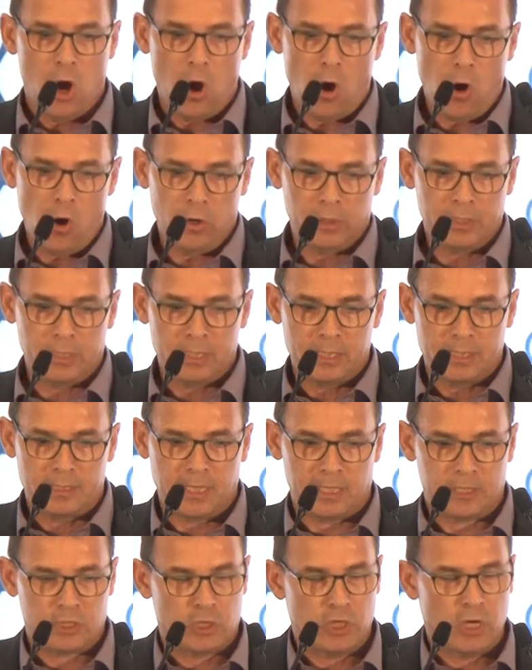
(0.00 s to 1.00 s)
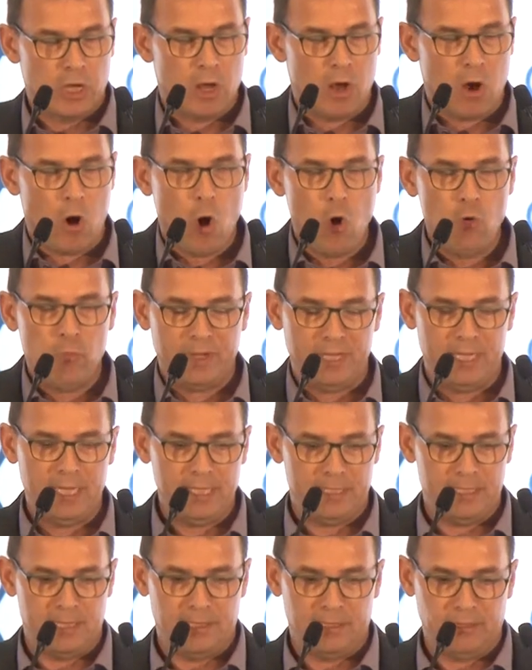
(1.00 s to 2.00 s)
on such
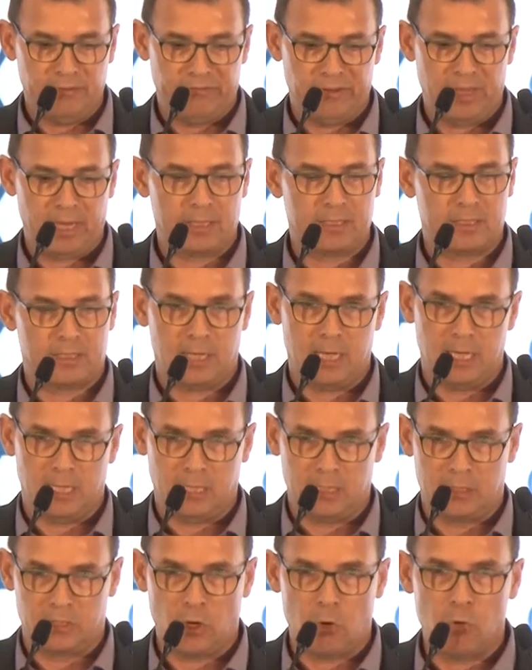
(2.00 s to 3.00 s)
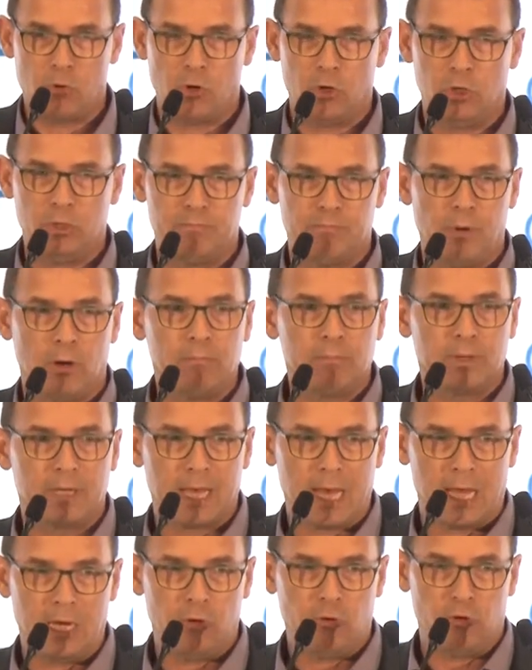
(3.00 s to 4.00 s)
overheating effects in so-called bomb
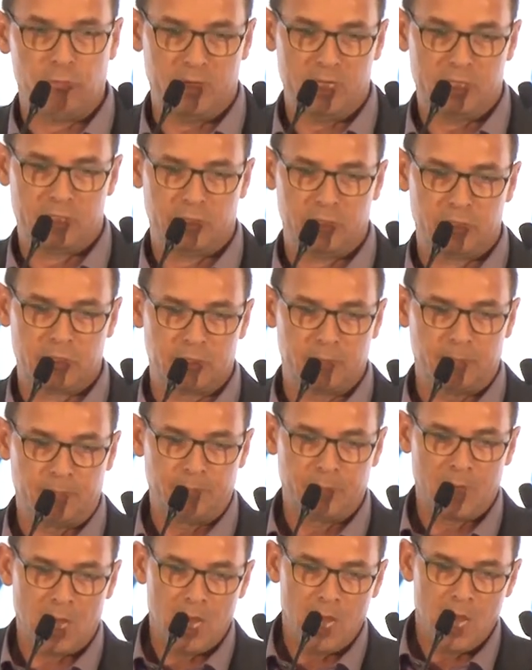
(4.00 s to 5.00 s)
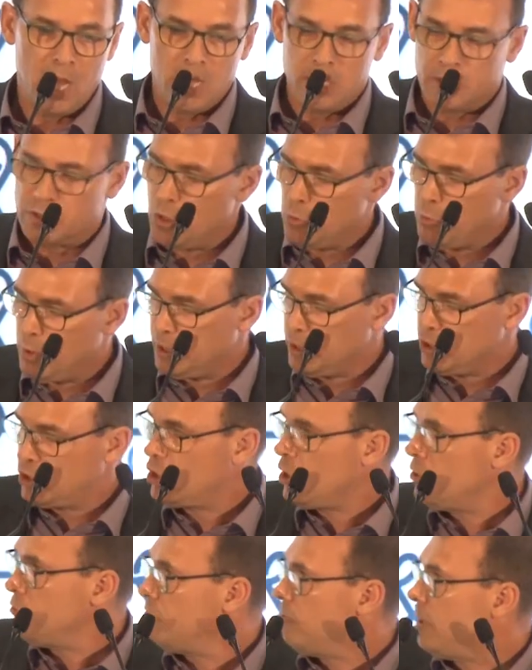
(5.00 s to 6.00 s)
calorimeters. So what is shown